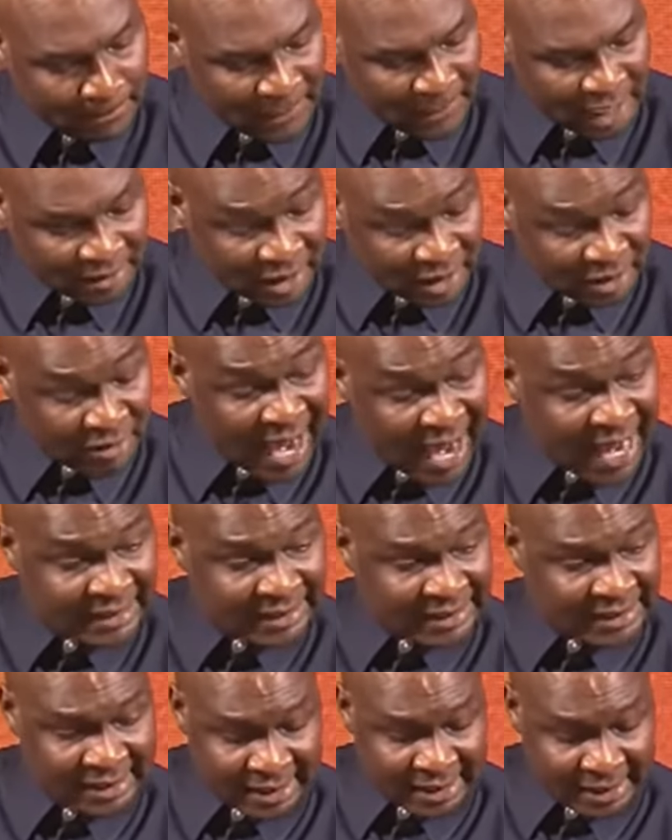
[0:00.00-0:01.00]
The
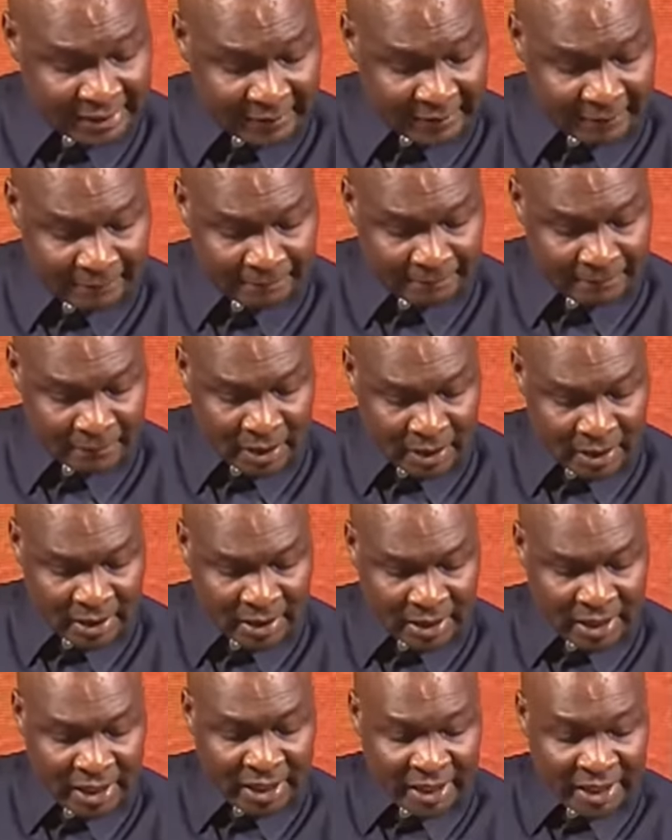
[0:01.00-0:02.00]
right key.
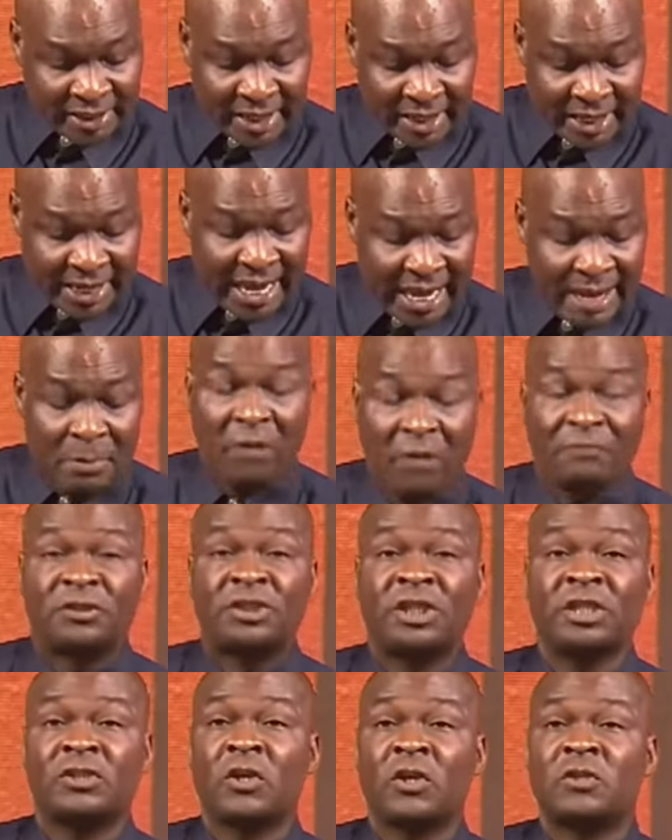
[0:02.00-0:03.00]
In the name of
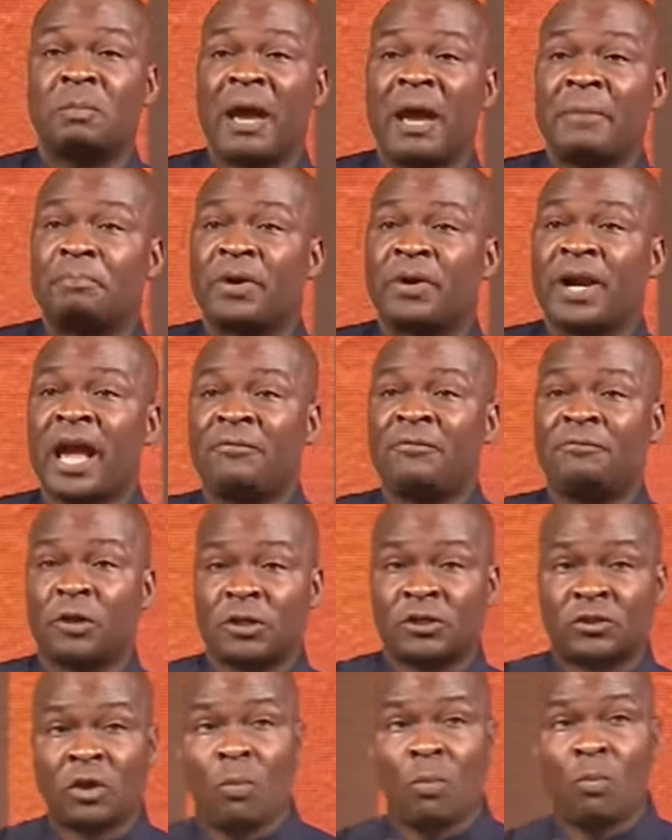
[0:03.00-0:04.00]
Jesus, my prayer for
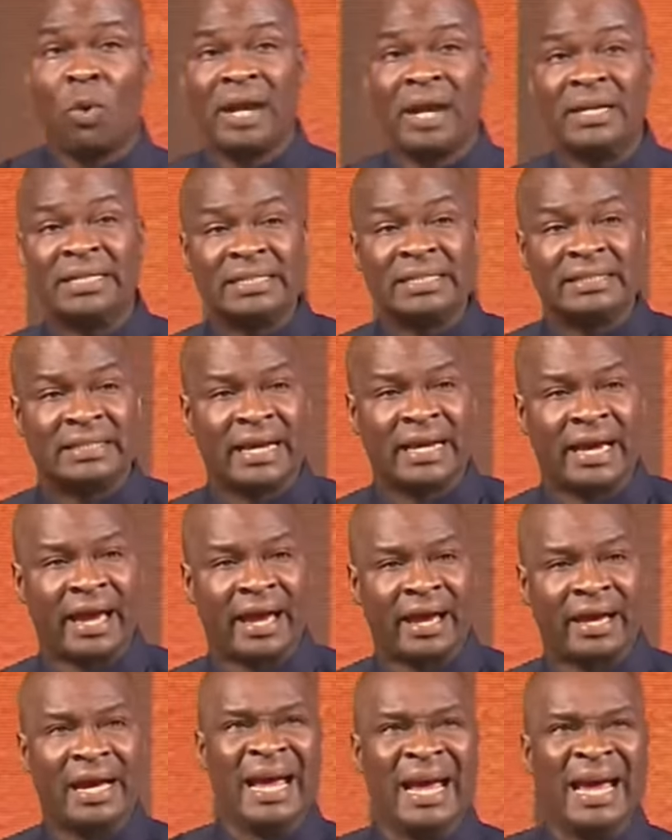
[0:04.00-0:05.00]
someone this
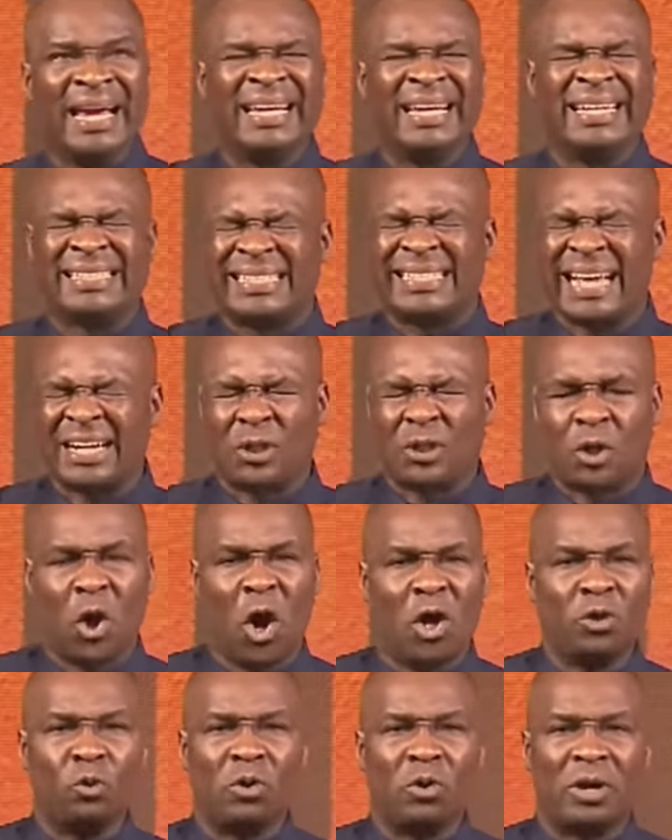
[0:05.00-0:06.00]
year is that
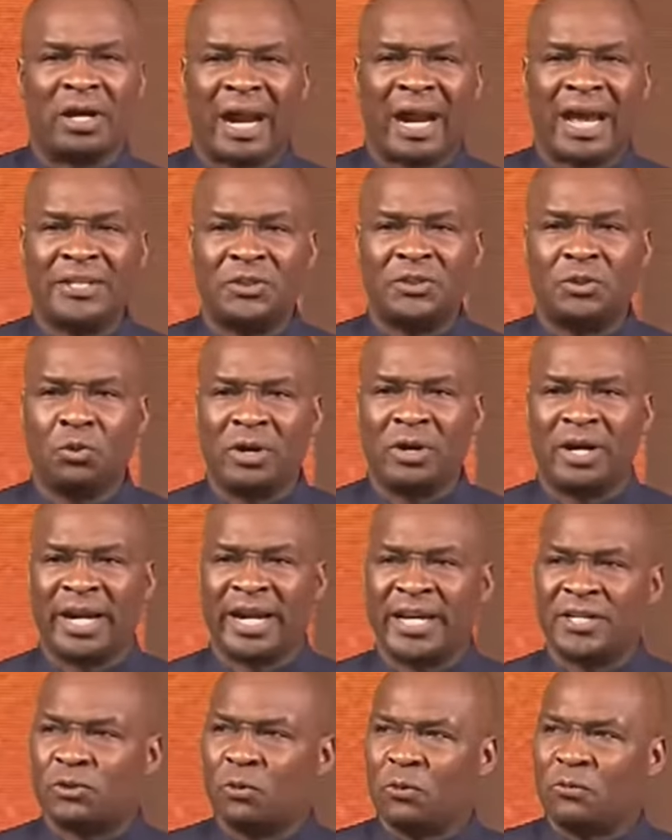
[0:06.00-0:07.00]
God will grant you
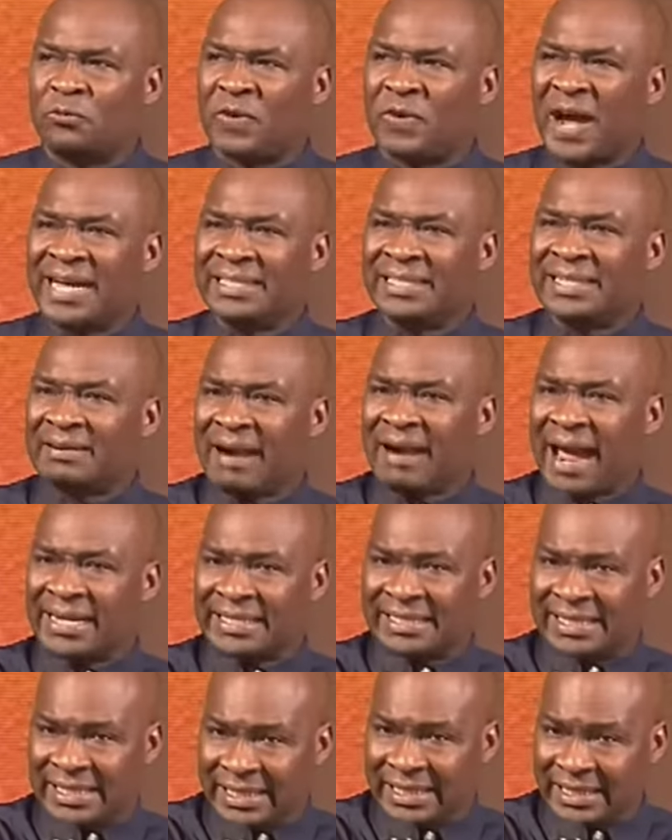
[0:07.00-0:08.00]
grace to find the
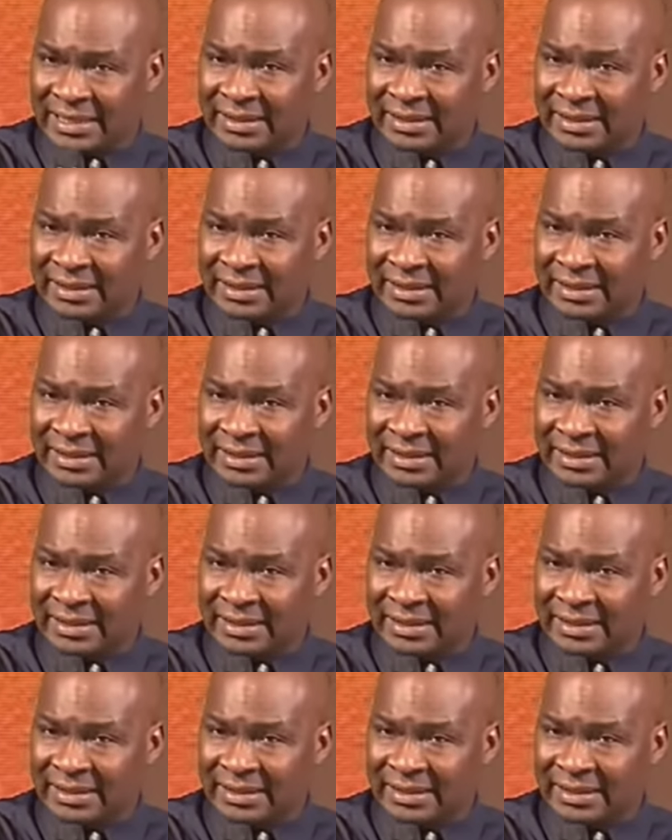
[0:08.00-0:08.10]
right key.